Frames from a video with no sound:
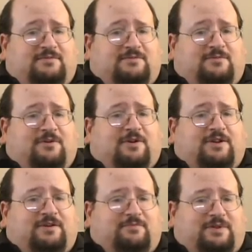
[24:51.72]

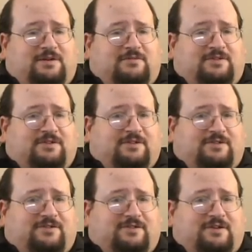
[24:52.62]
Working in
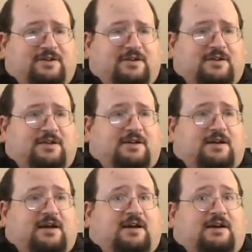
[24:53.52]
politics.
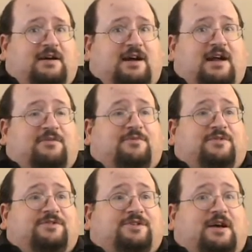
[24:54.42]
I
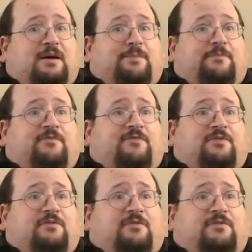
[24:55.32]
was up
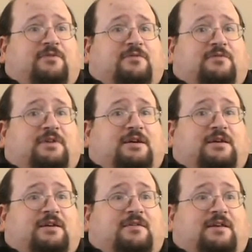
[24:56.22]
for,
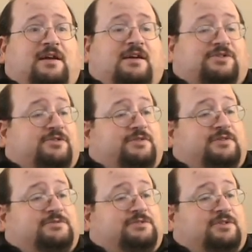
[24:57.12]
I actually
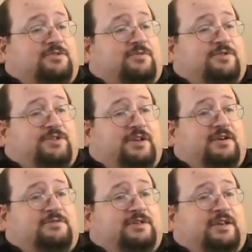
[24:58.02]
looked towards the
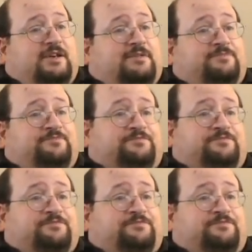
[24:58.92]
Hill again,